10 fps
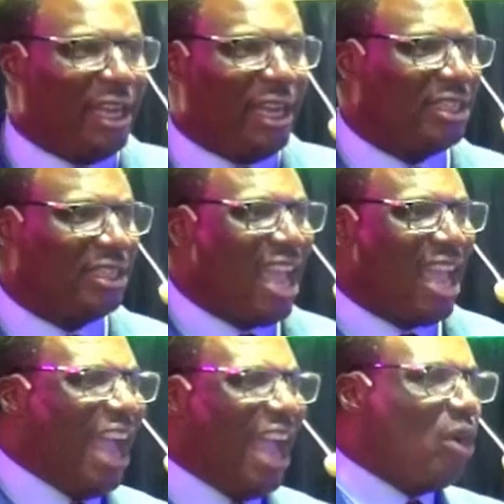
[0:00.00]

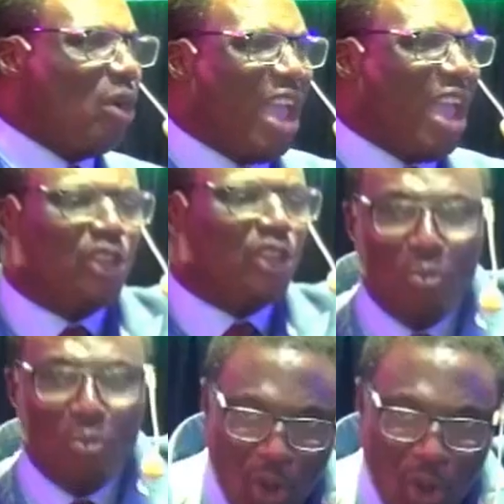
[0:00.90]
Anywhere you
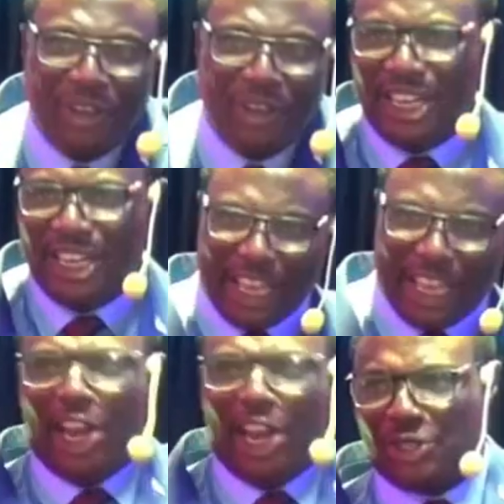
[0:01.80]
move, the kingdom
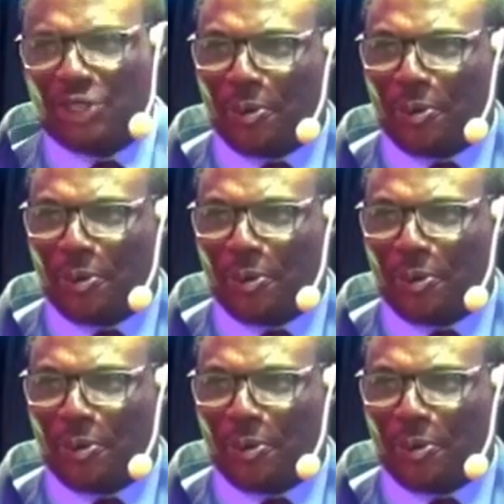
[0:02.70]
spread.